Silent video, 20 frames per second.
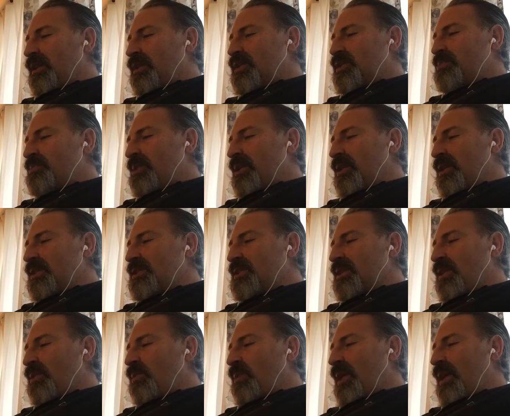are spirits
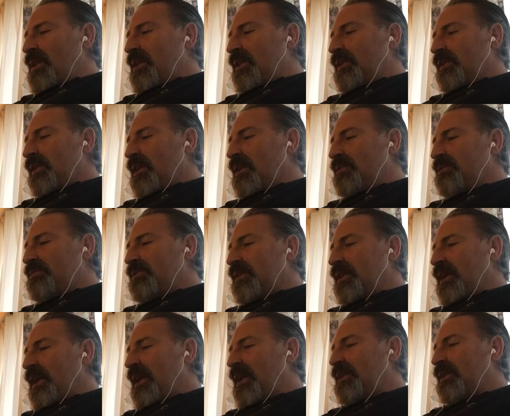awaiting love
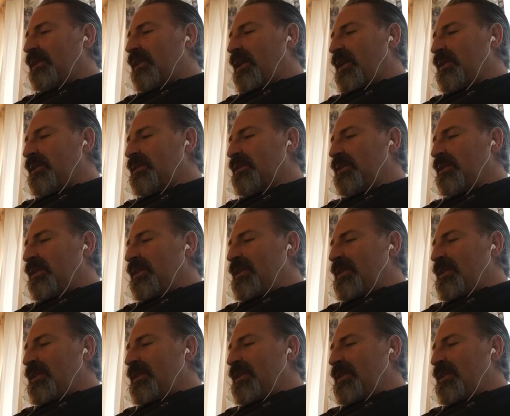and light.